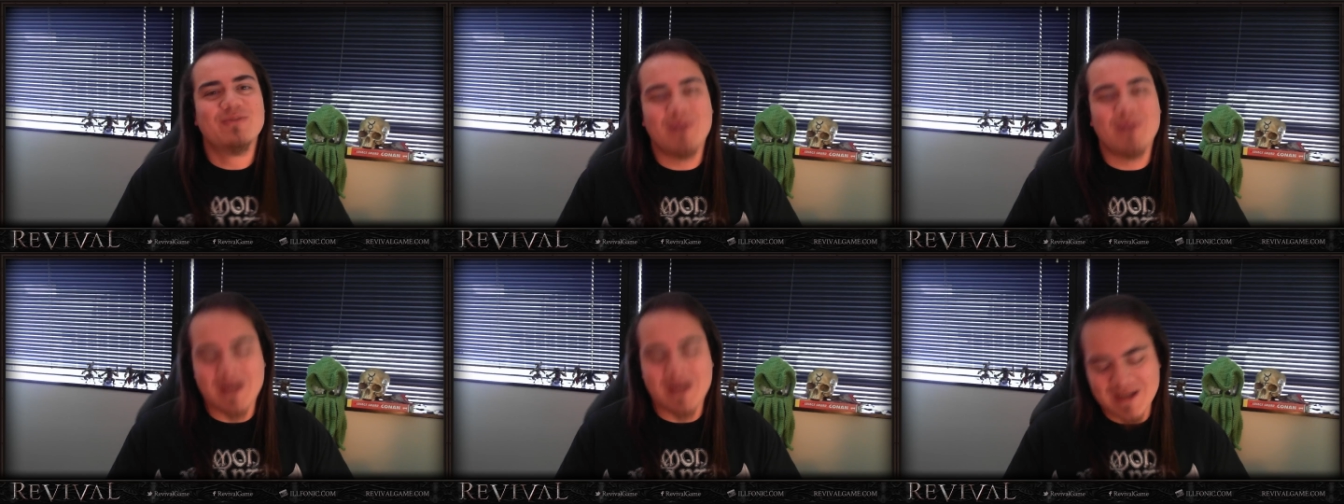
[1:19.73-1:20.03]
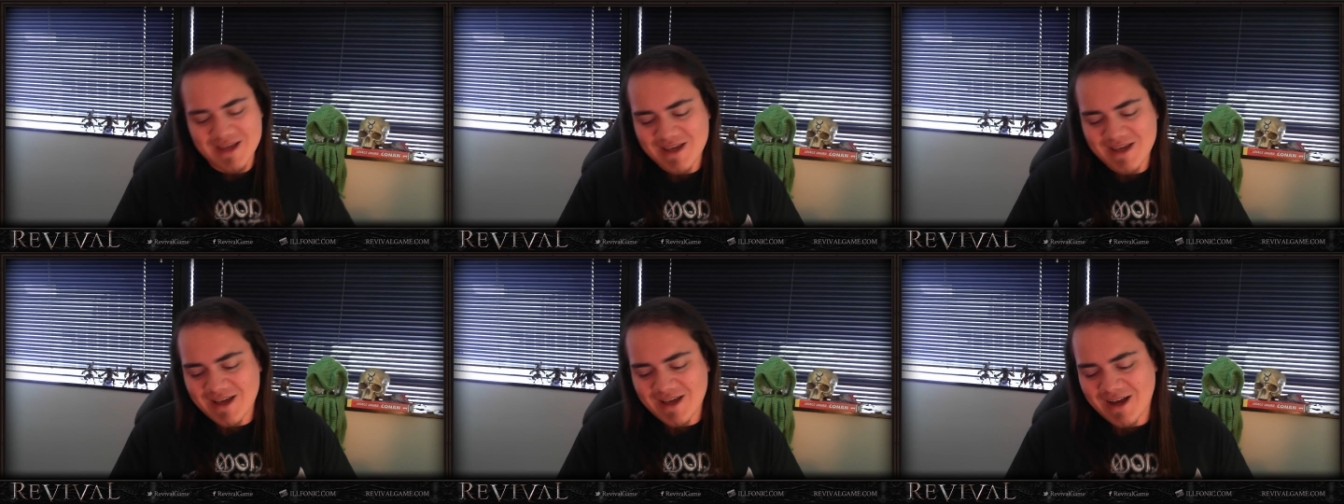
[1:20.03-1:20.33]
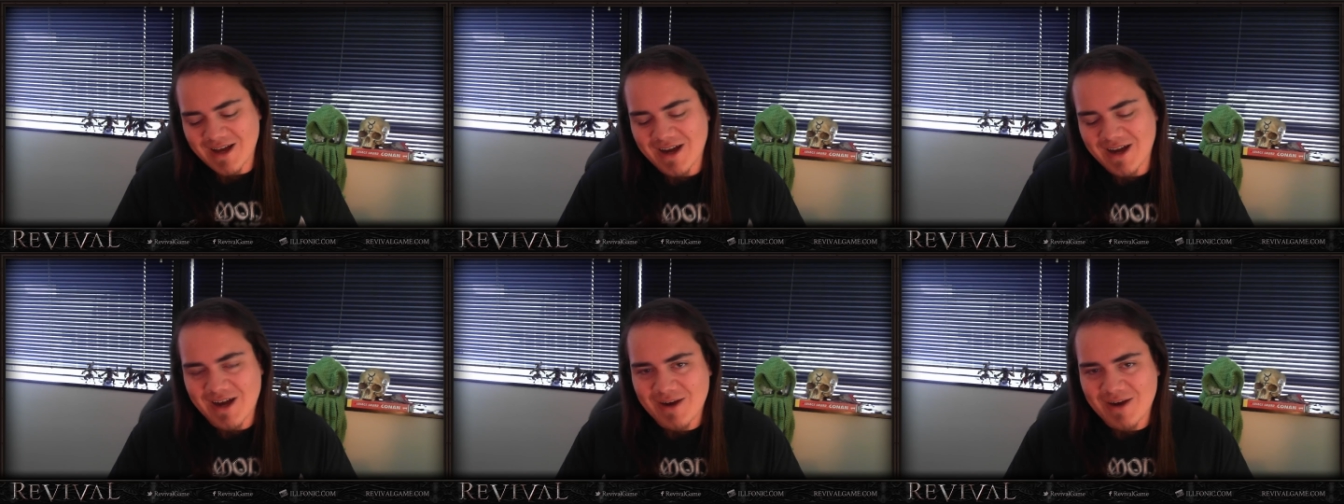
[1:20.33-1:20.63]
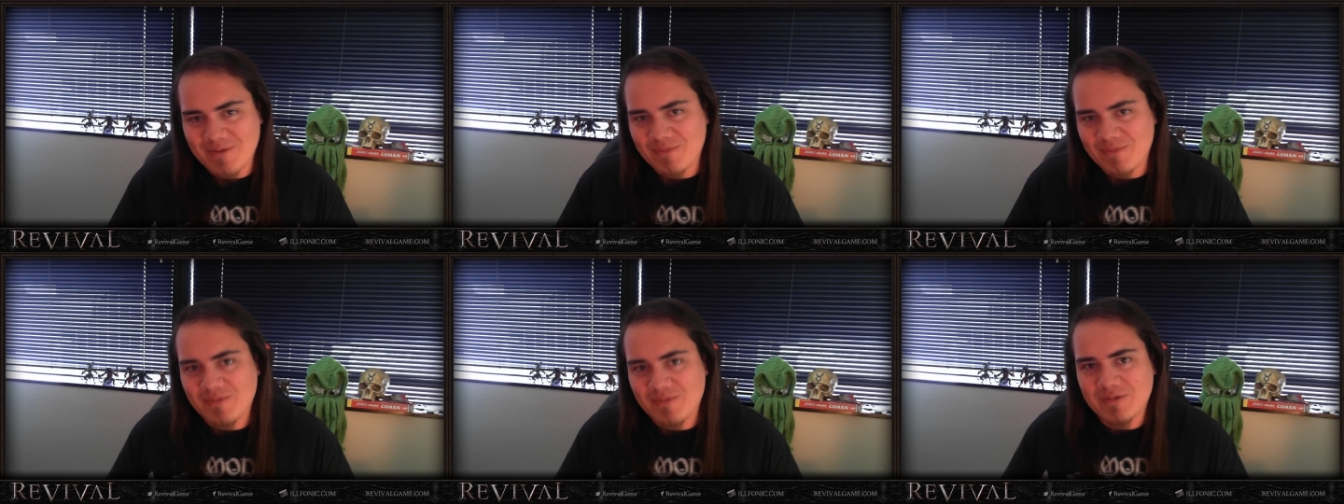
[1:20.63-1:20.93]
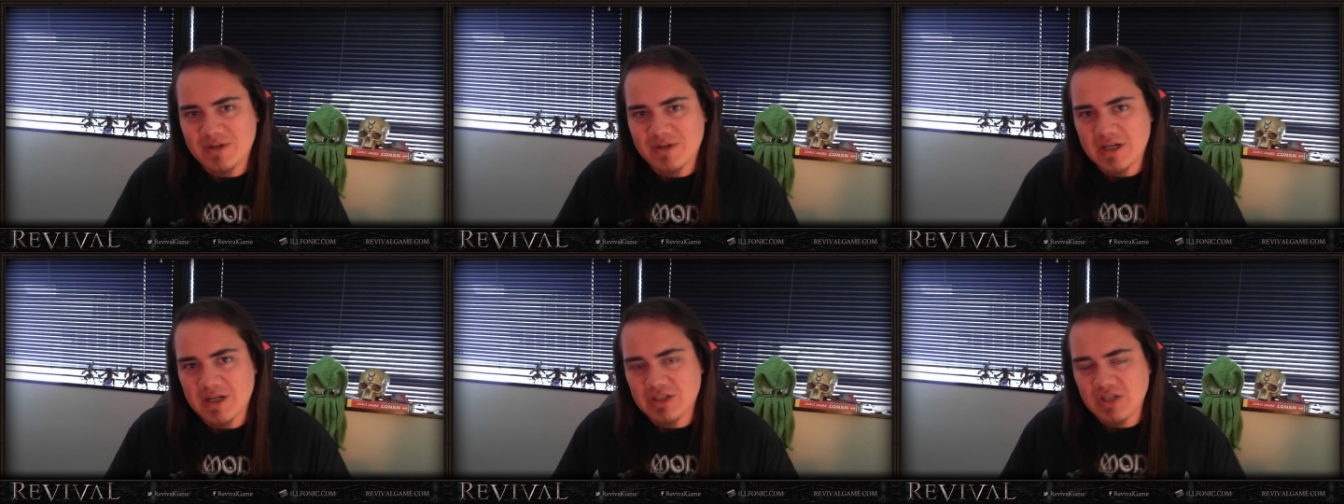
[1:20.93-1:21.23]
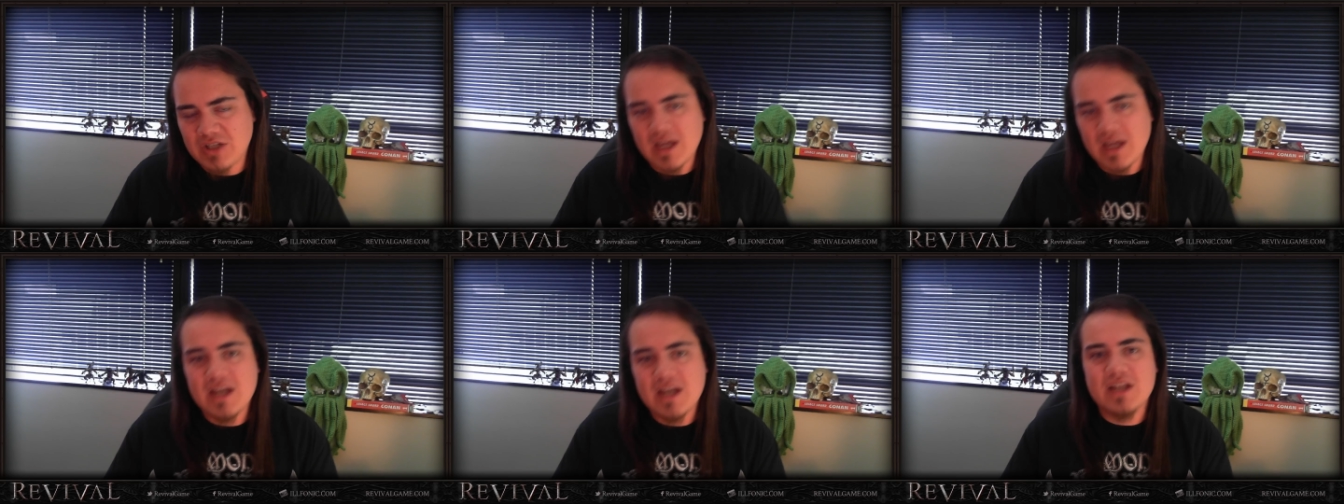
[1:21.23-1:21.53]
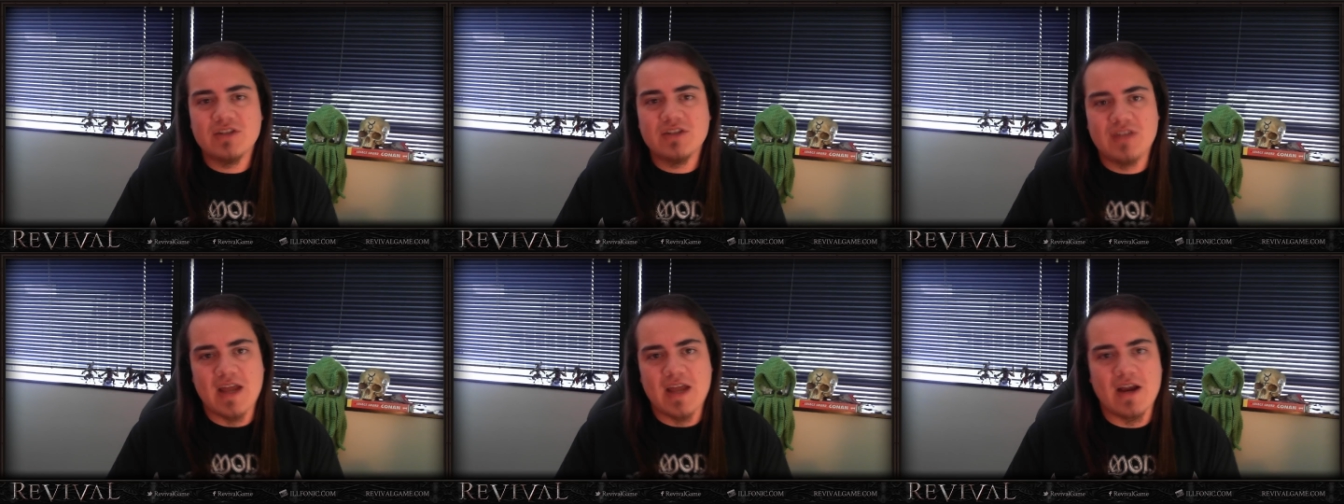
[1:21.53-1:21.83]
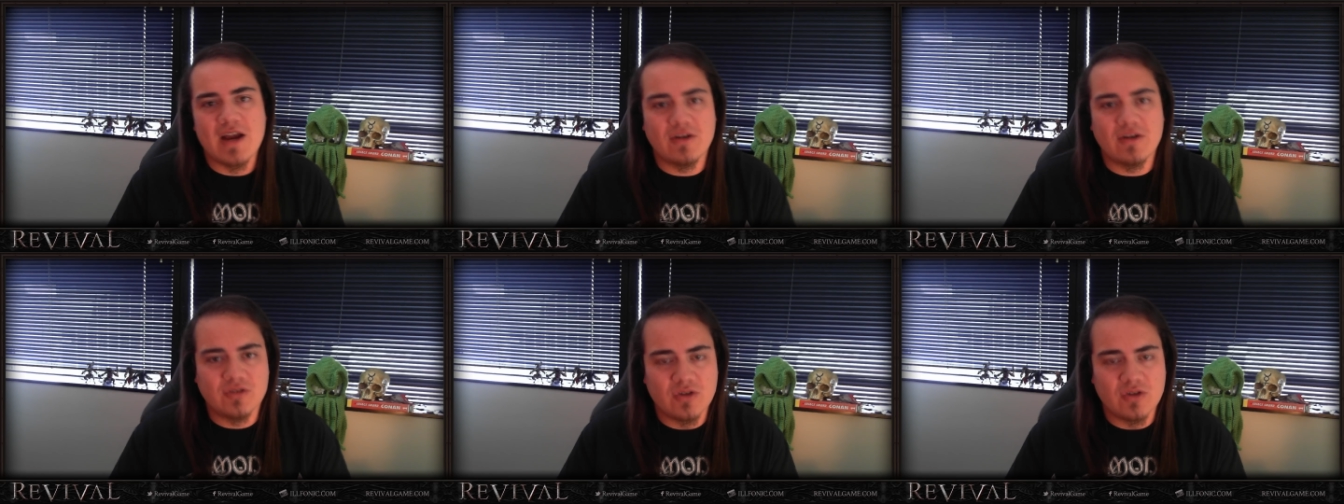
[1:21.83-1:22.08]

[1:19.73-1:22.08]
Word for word: but um, it, it is there.